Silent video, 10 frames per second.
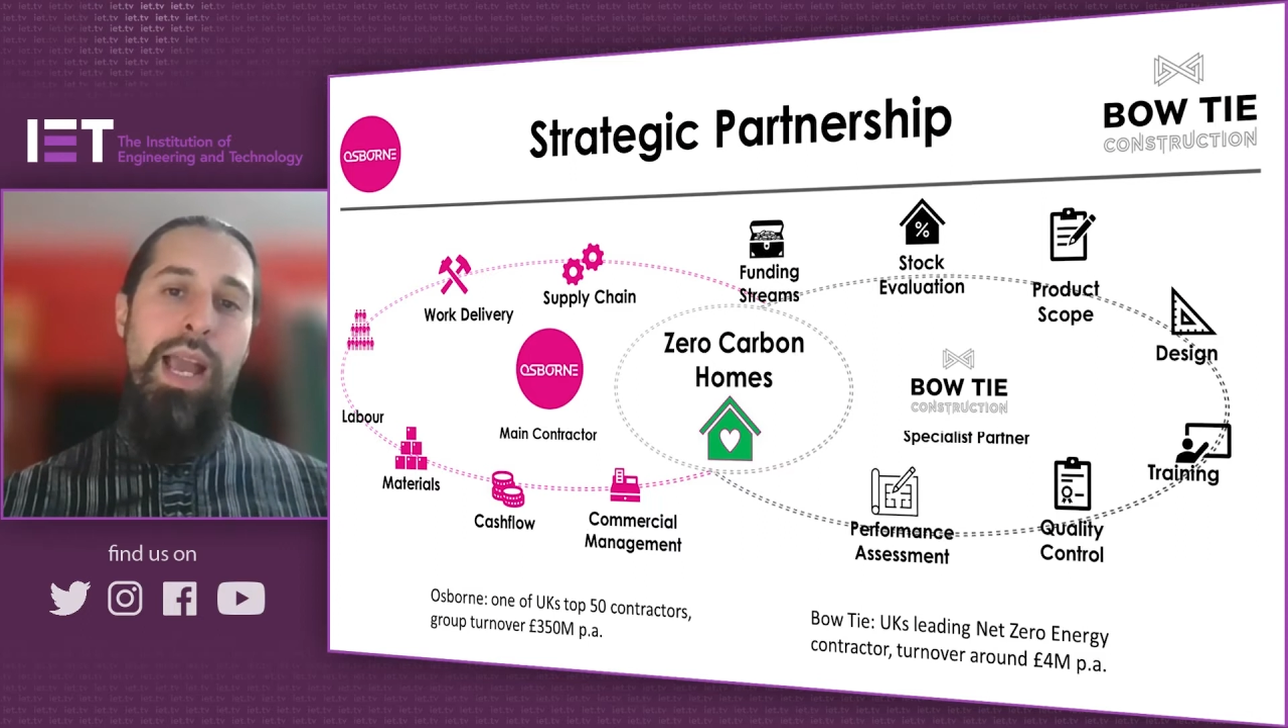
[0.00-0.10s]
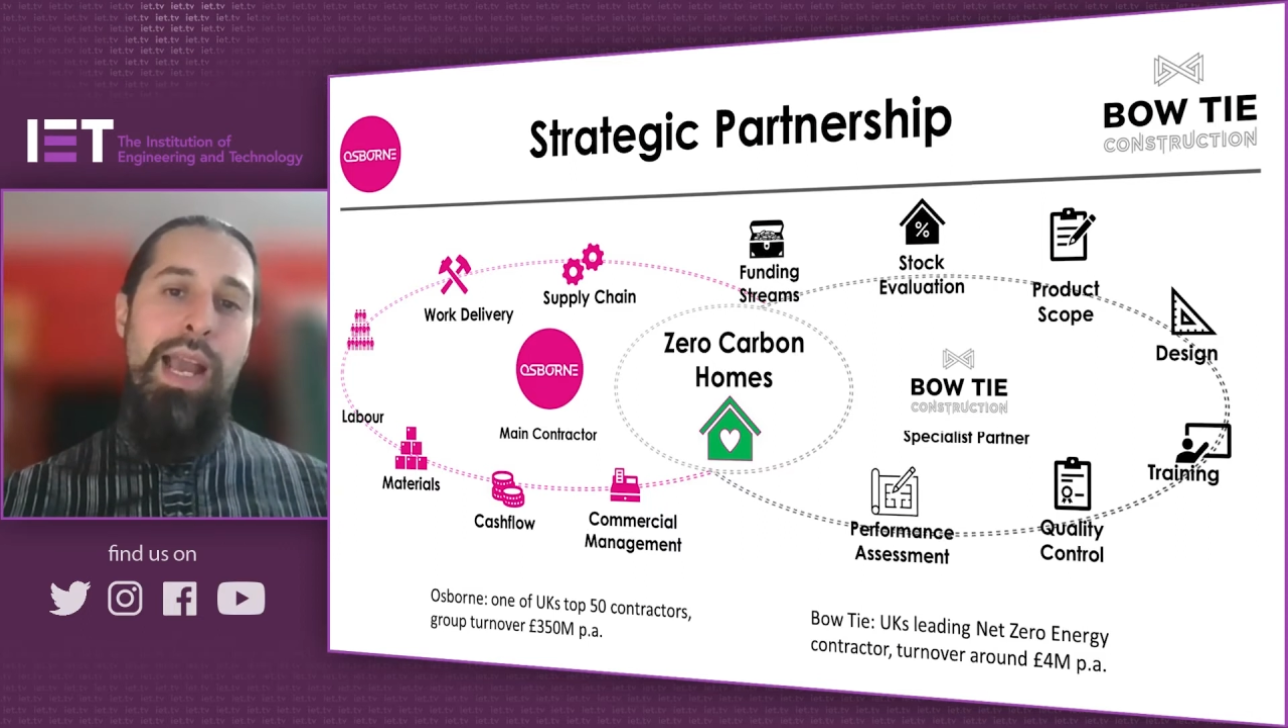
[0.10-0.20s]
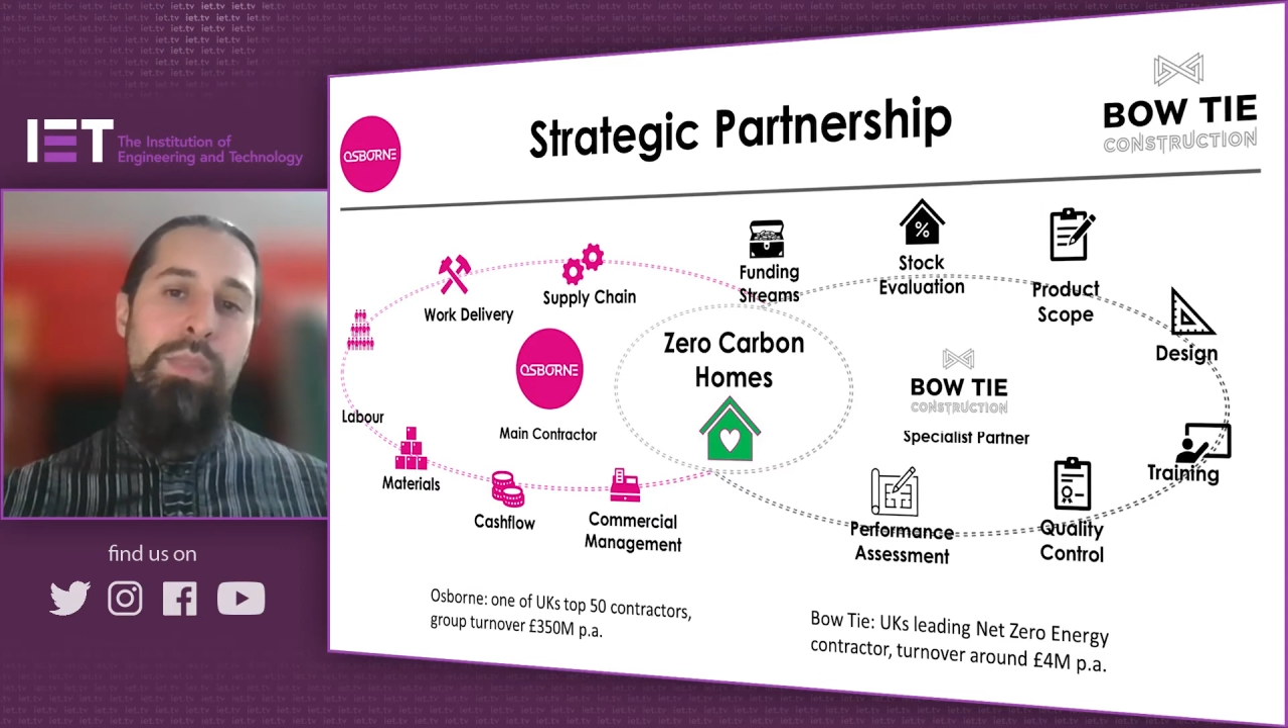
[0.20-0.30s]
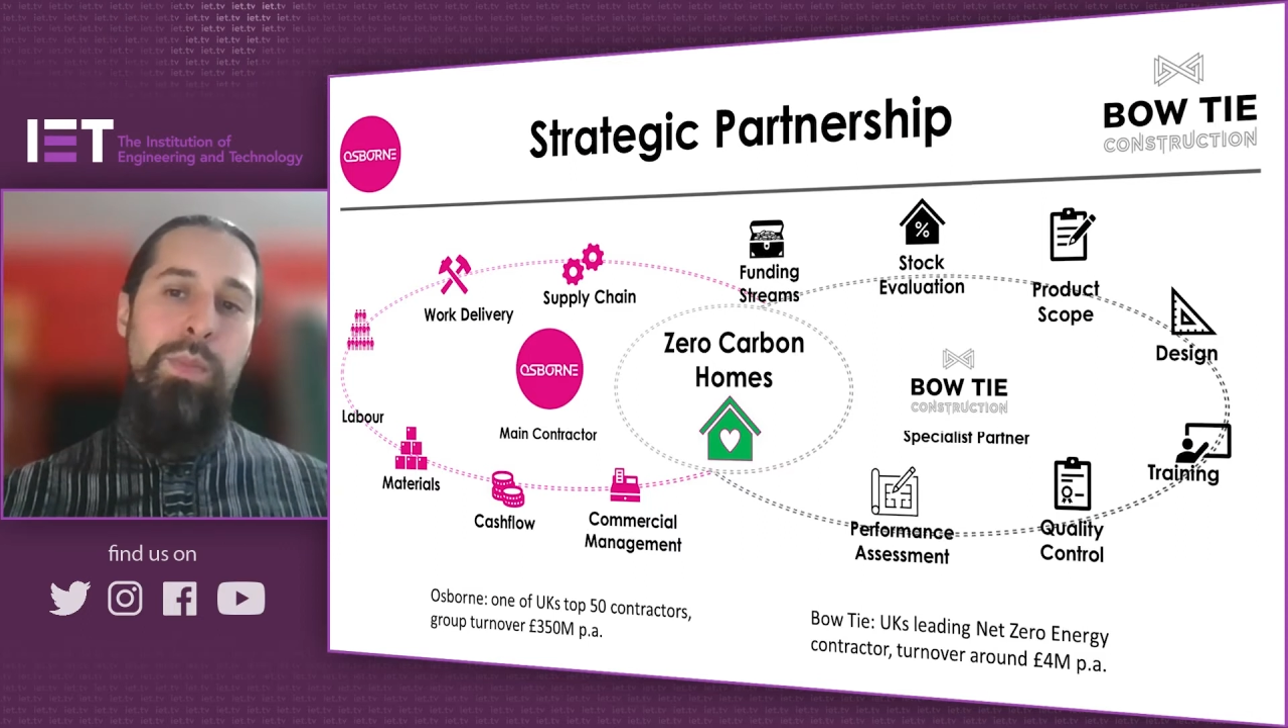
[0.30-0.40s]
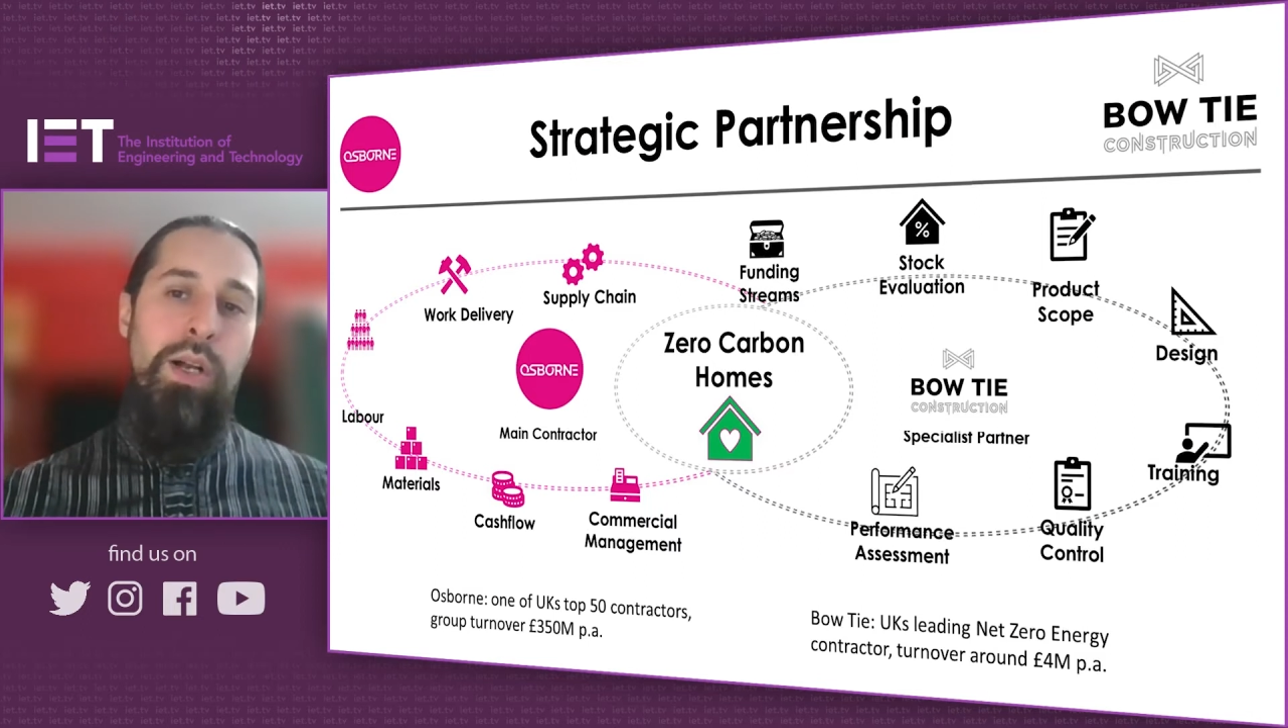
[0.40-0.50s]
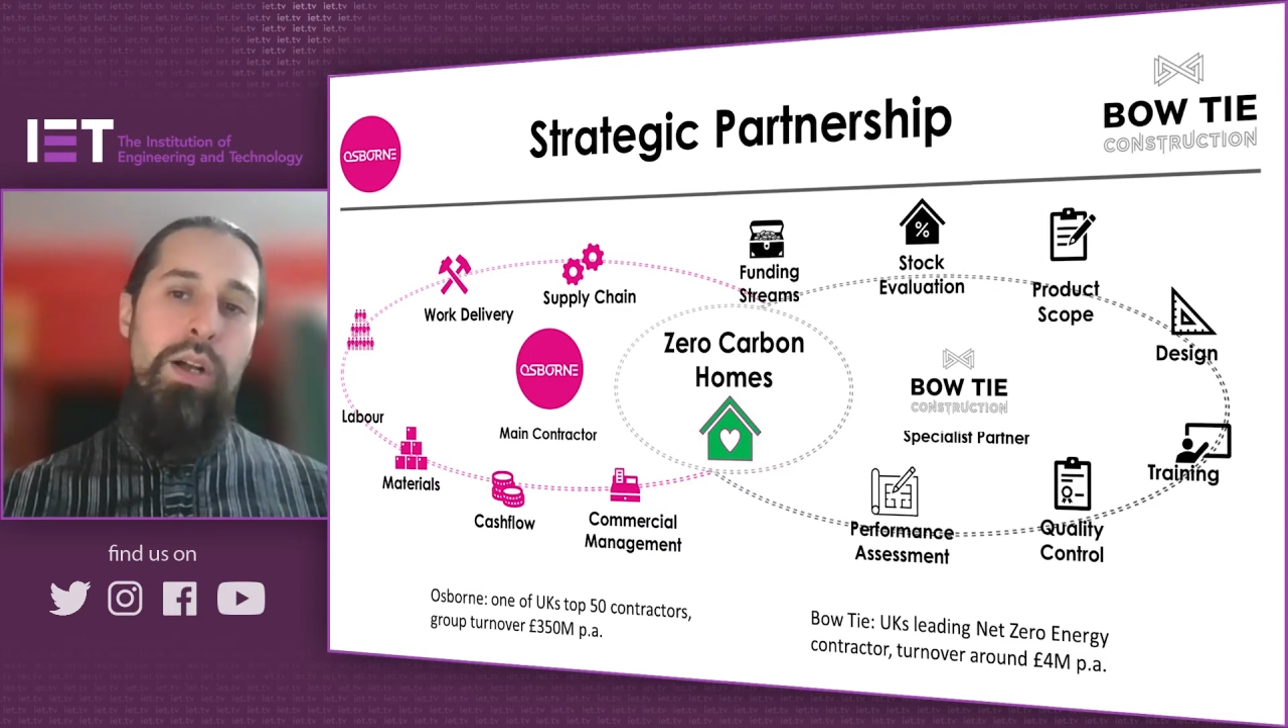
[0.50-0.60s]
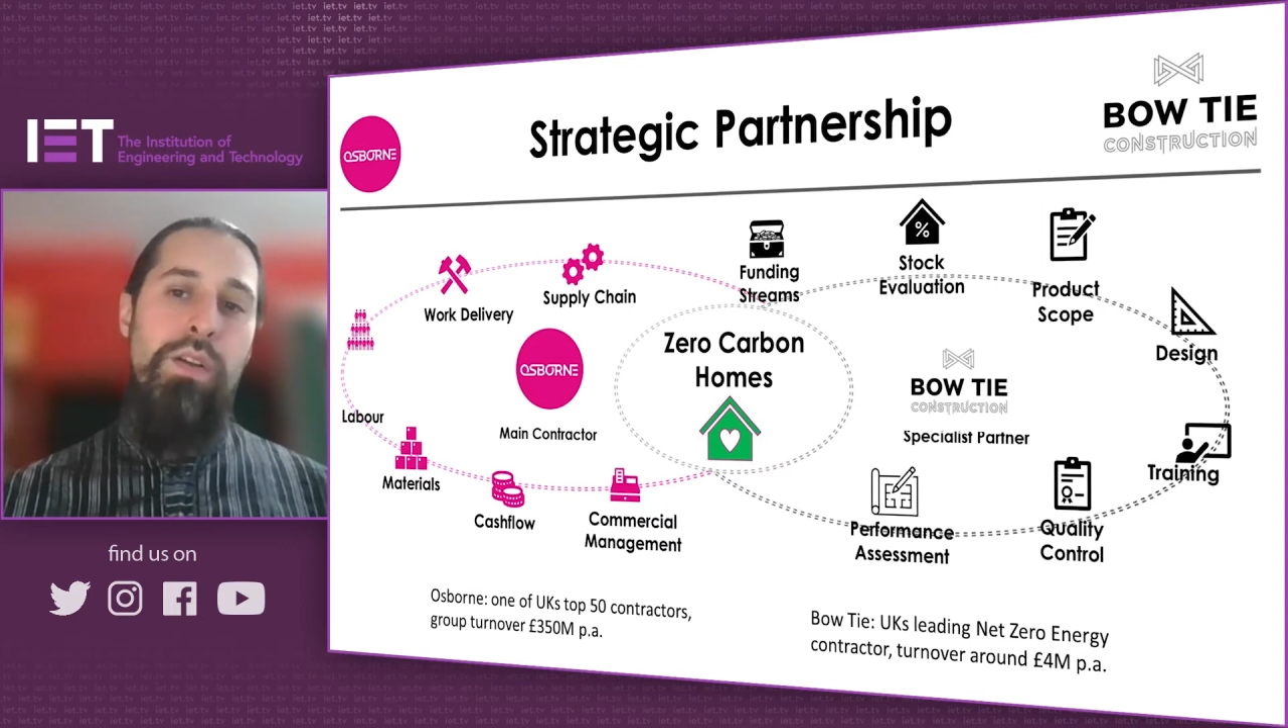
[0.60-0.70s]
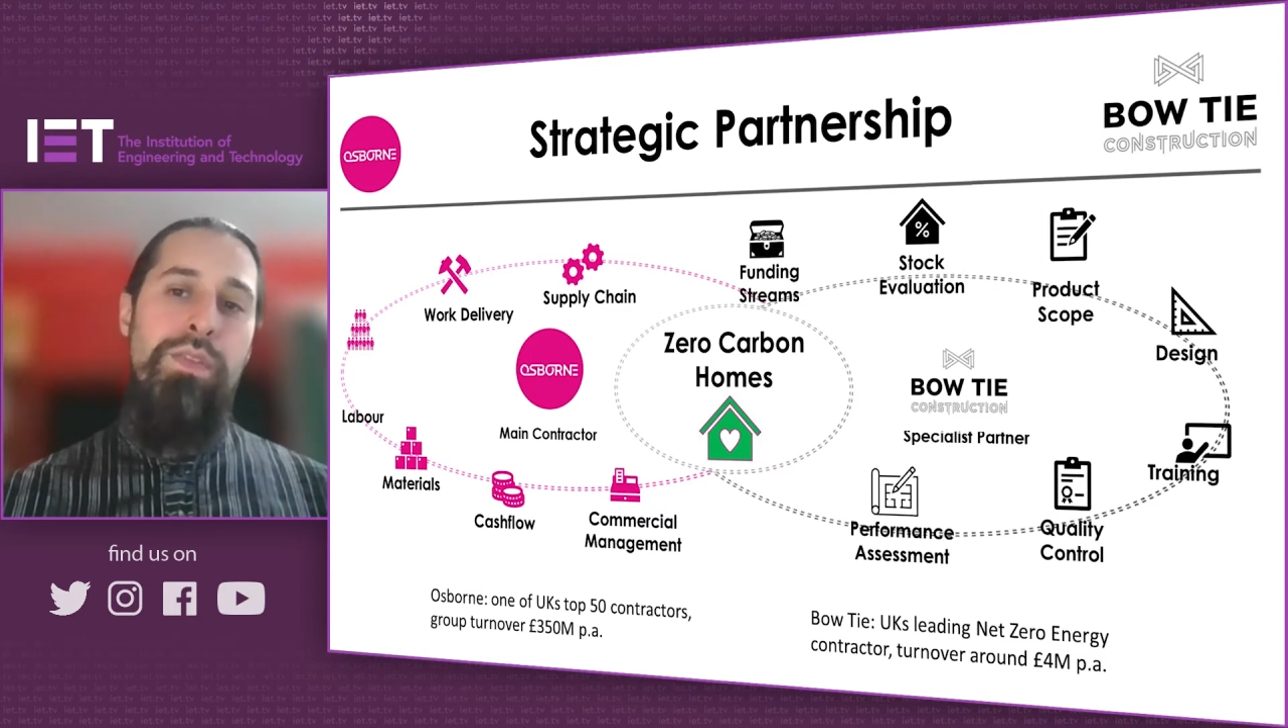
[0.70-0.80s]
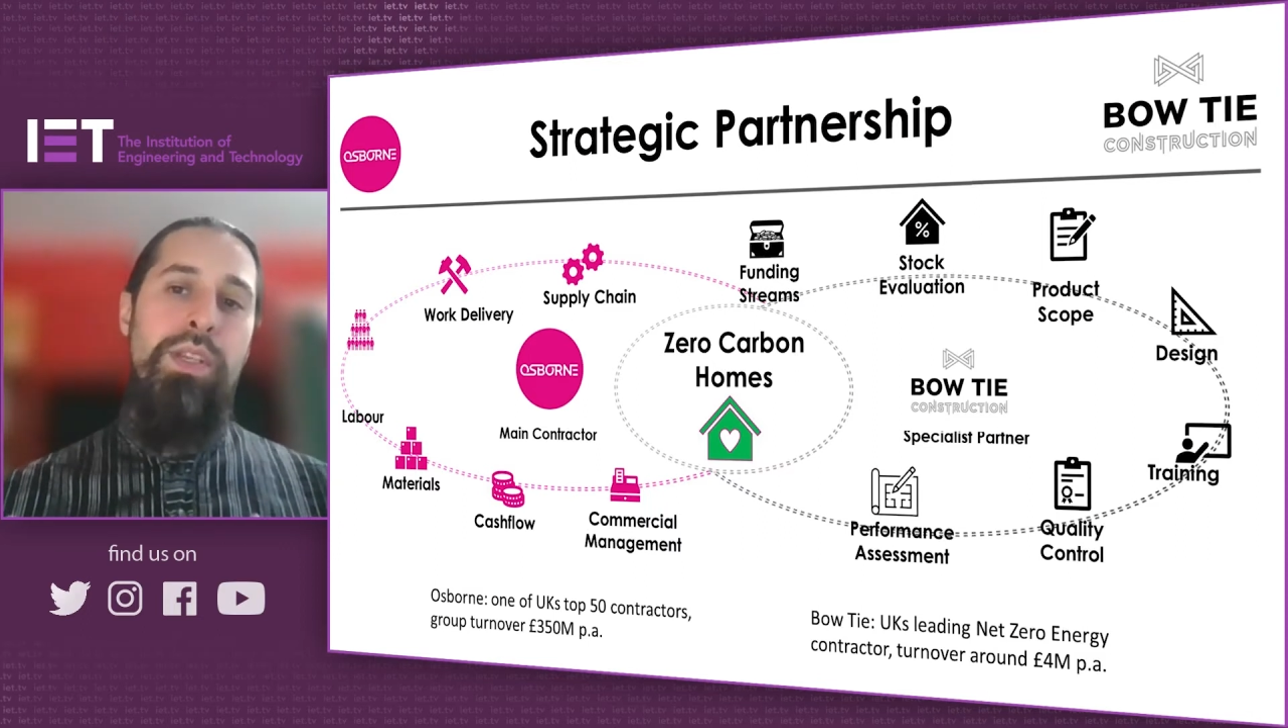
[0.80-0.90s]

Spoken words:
as part of the